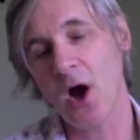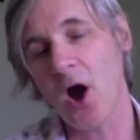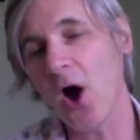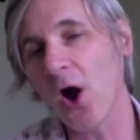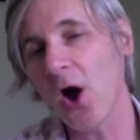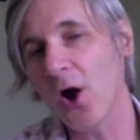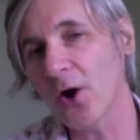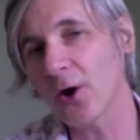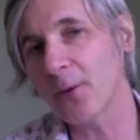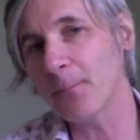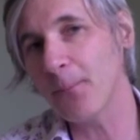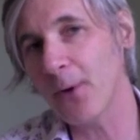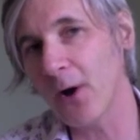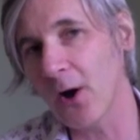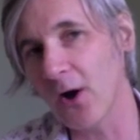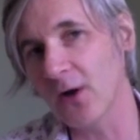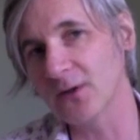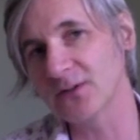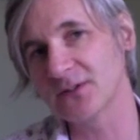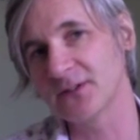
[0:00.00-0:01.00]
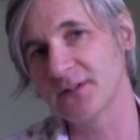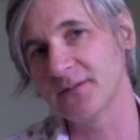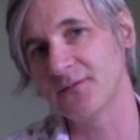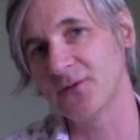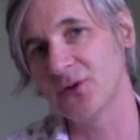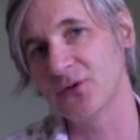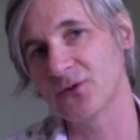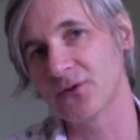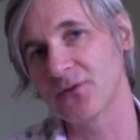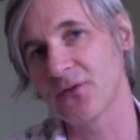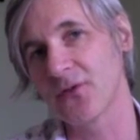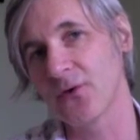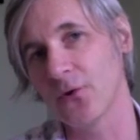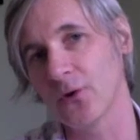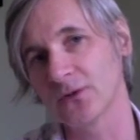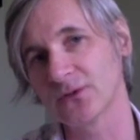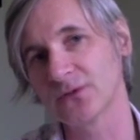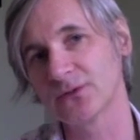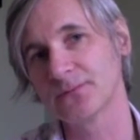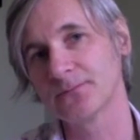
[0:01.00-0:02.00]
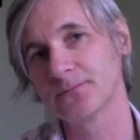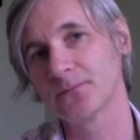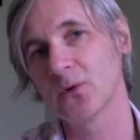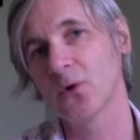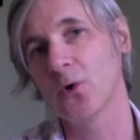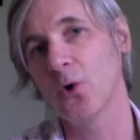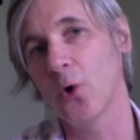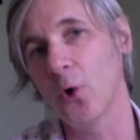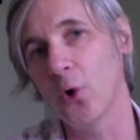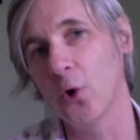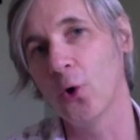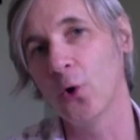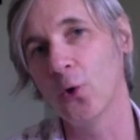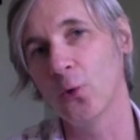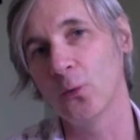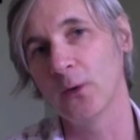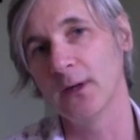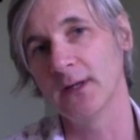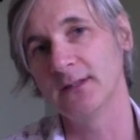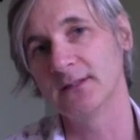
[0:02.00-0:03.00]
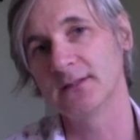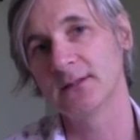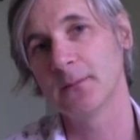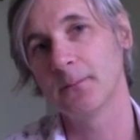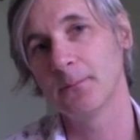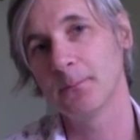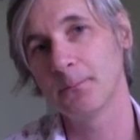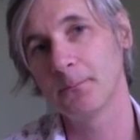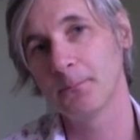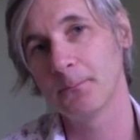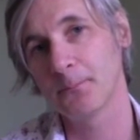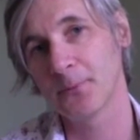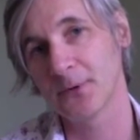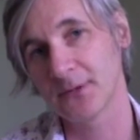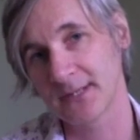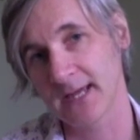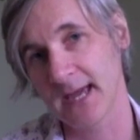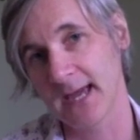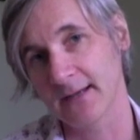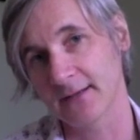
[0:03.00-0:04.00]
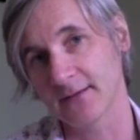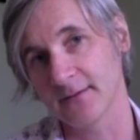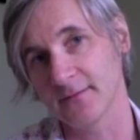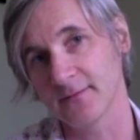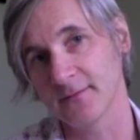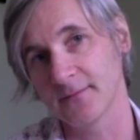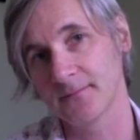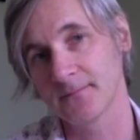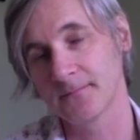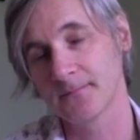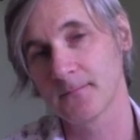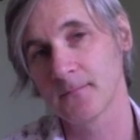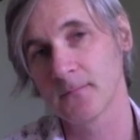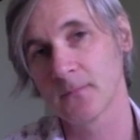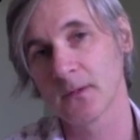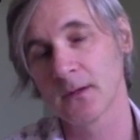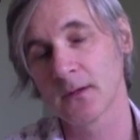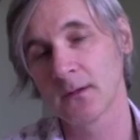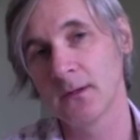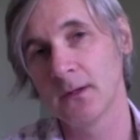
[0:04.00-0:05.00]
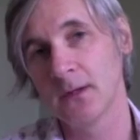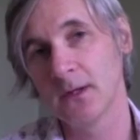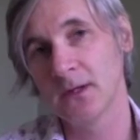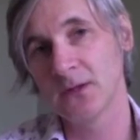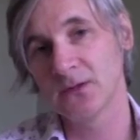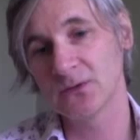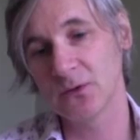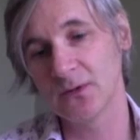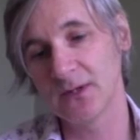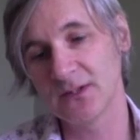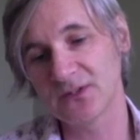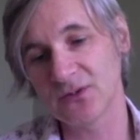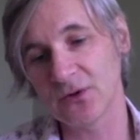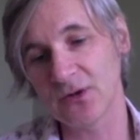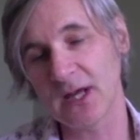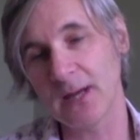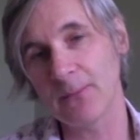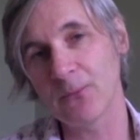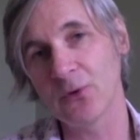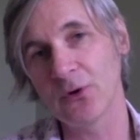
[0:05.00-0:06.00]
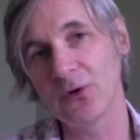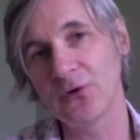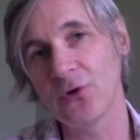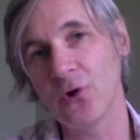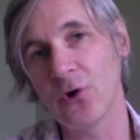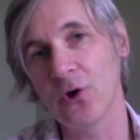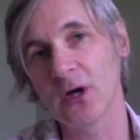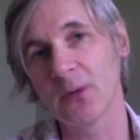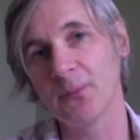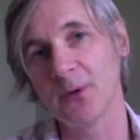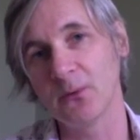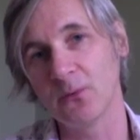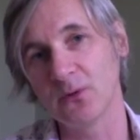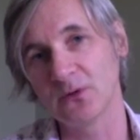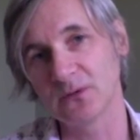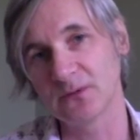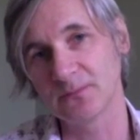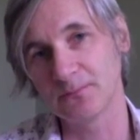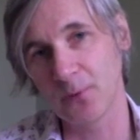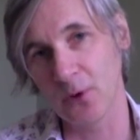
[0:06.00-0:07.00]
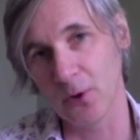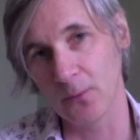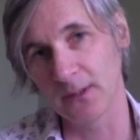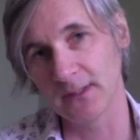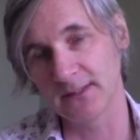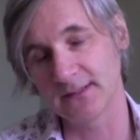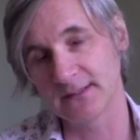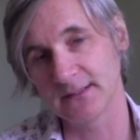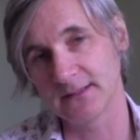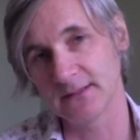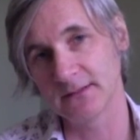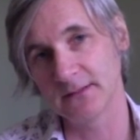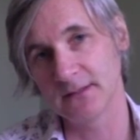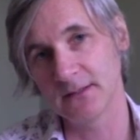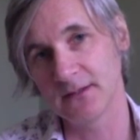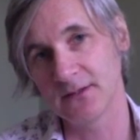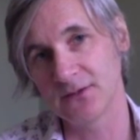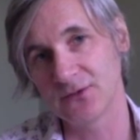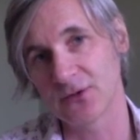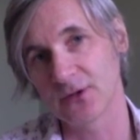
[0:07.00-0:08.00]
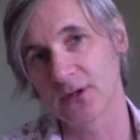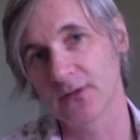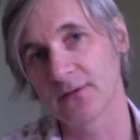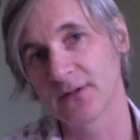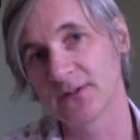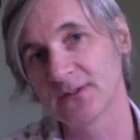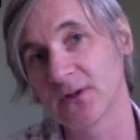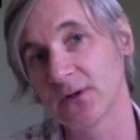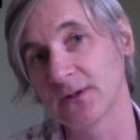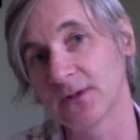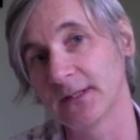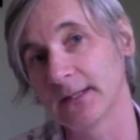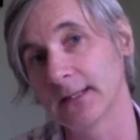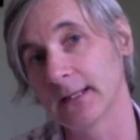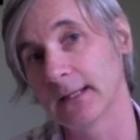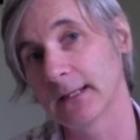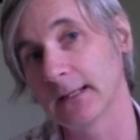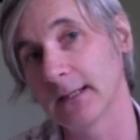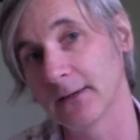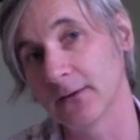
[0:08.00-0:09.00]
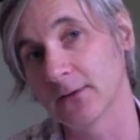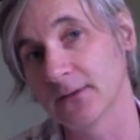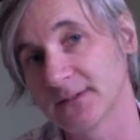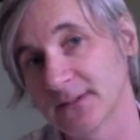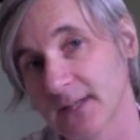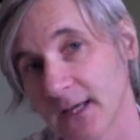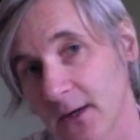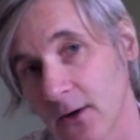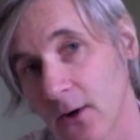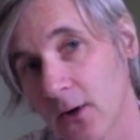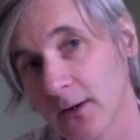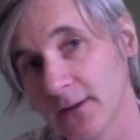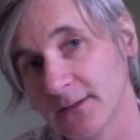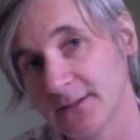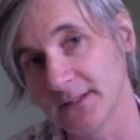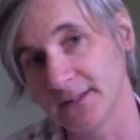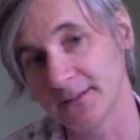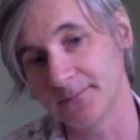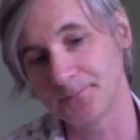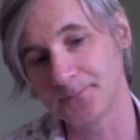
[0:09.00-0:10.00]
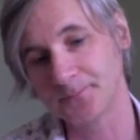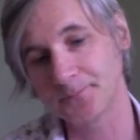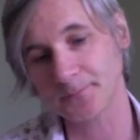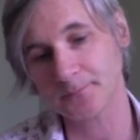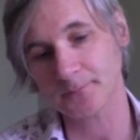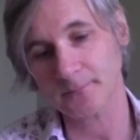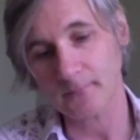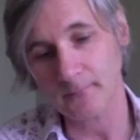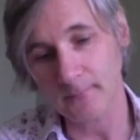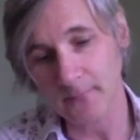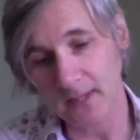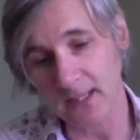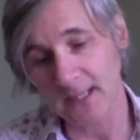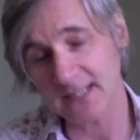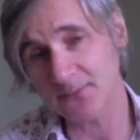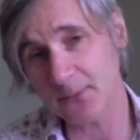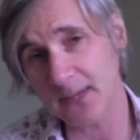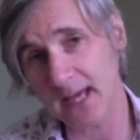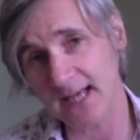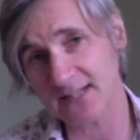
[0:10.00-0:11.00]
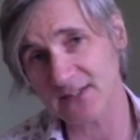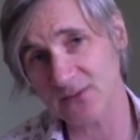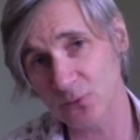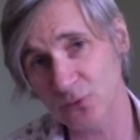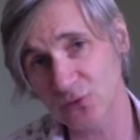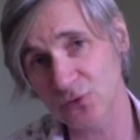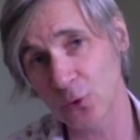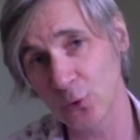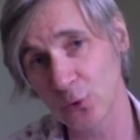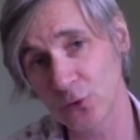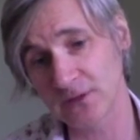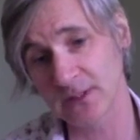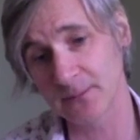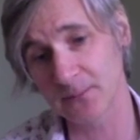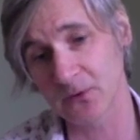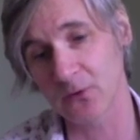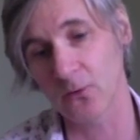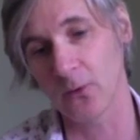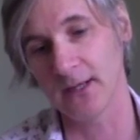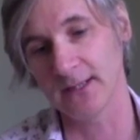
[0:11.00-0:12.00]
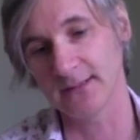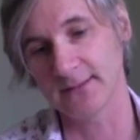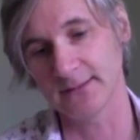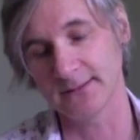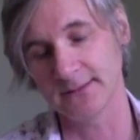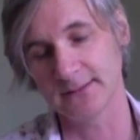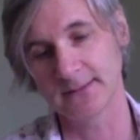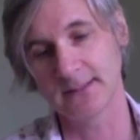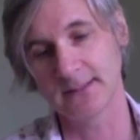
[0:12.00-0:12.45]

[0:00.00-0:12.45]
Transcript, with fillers: are positive future thoughts always protective? So in the study I'm going to talk about, which is published in the Journal of Consulting and Clinical Psychology, is we asked those two simple questions.